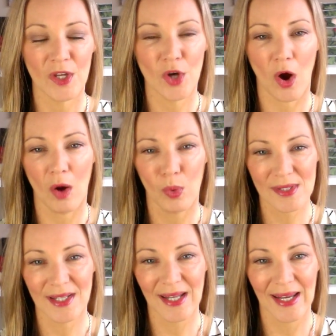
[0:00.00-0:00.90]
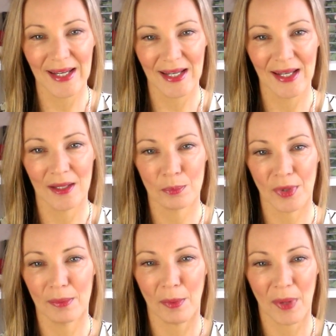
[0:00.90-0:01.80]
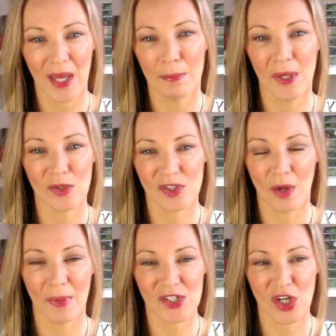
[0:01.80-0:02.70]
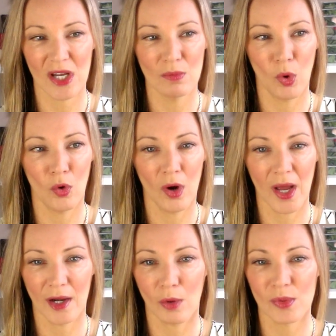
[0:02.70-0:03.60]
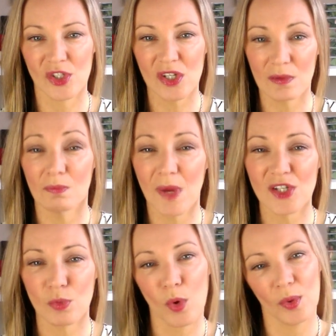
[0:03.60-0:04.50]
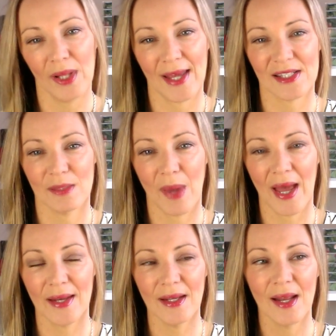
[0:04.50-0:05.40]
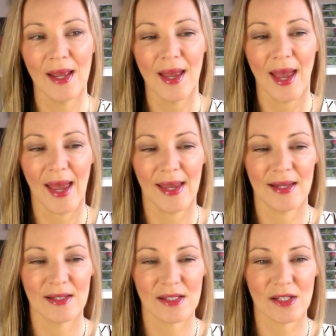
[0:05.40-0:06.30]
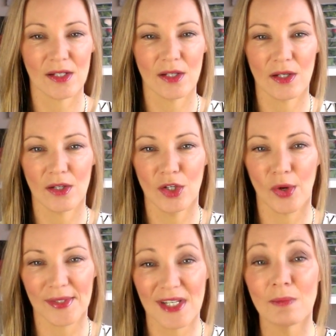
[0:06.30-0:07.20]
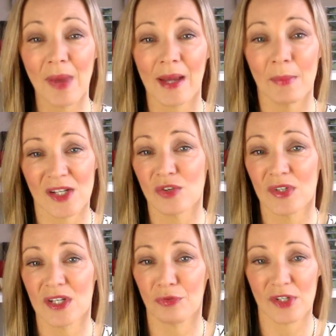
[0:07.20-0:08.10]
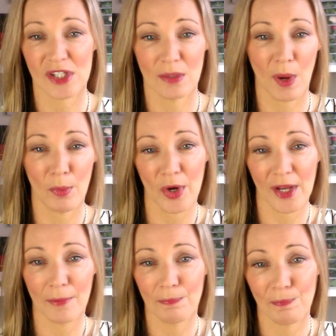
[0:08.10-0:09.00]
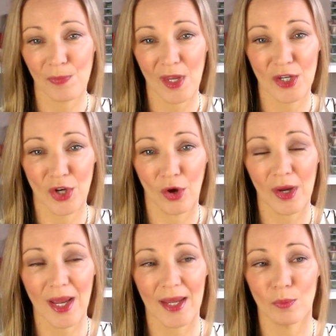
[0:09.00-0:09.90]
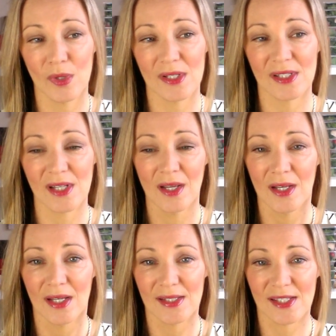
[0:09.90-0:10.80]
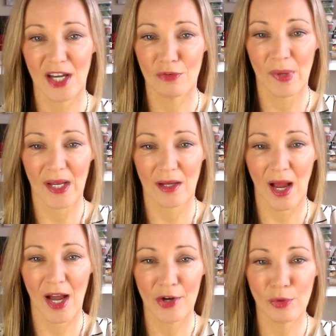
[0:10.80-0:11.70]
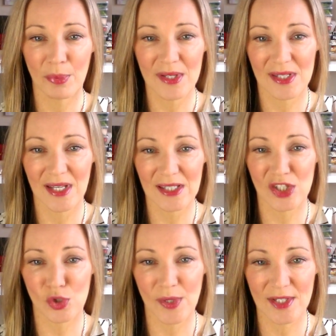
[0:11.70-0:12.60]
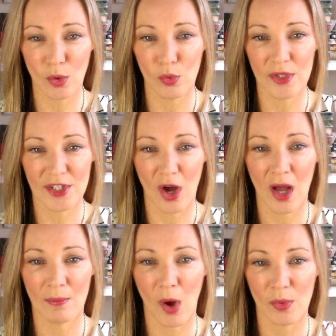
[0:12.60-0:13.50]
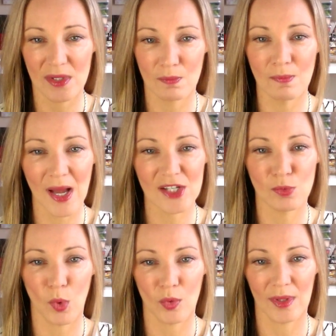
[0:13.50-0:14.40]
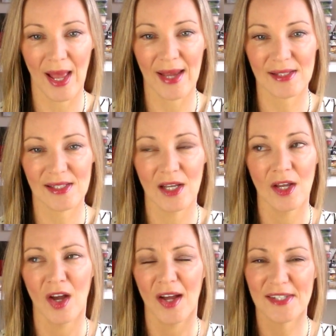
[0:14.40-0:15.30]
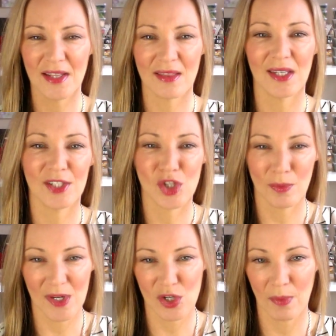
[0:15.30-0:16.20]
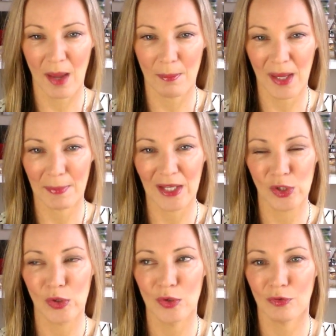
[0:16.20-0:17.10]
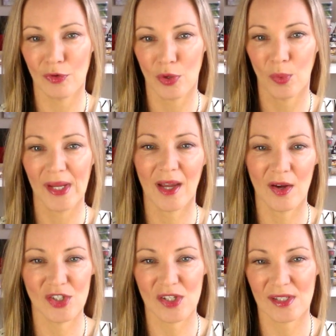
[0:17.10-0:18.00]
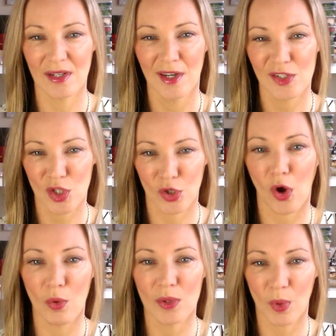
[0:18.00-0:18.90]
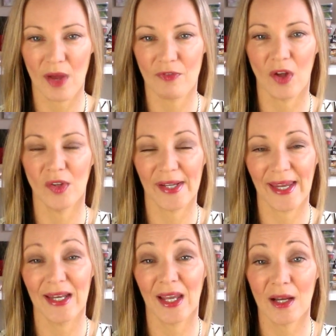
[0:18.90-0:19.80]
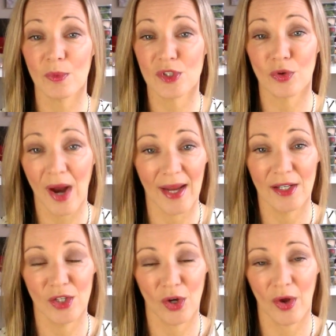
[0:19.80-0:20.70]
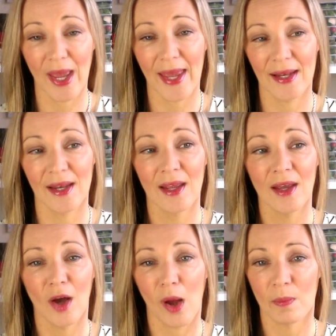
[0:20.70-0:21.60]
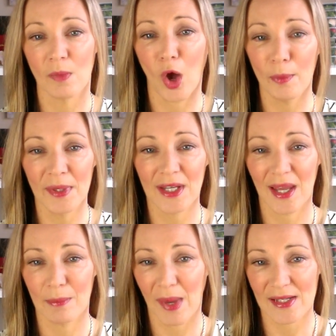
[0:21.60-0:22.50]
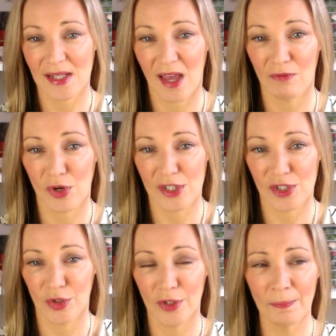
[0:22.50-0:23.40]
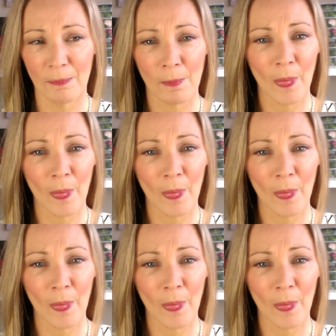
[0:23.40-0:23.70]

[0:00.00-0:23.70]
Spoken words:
I wasn't eating pre-prepared meals so much anymore, and I was just much more relaxed about it. And, it didn't make much of a difference to my body. It was, instead of being 100% strict all the time, I was much more relaxed. I didn't think too much about my menu for the week. I just sort of go with what I felt like eating, and it was great, and I'm hoping to get back to that very soon.